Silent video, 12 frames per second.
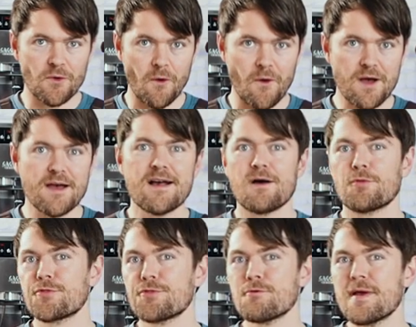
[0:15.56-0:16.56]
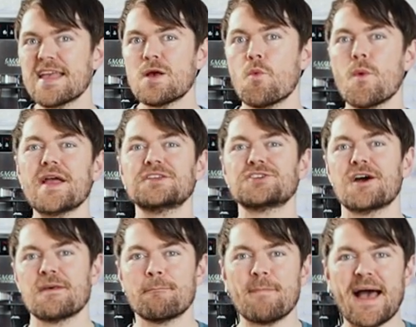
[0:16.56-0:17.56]
for? And three, which
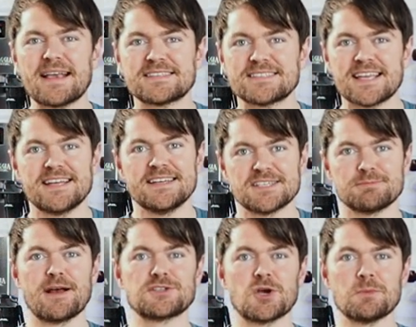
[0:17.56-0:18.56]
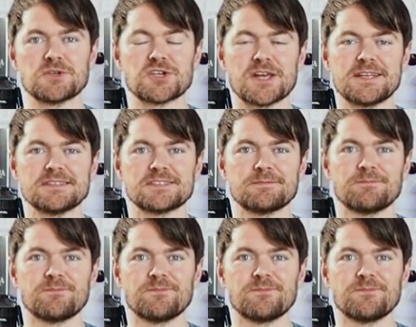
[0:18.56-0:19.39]
are the best Nespresso machines?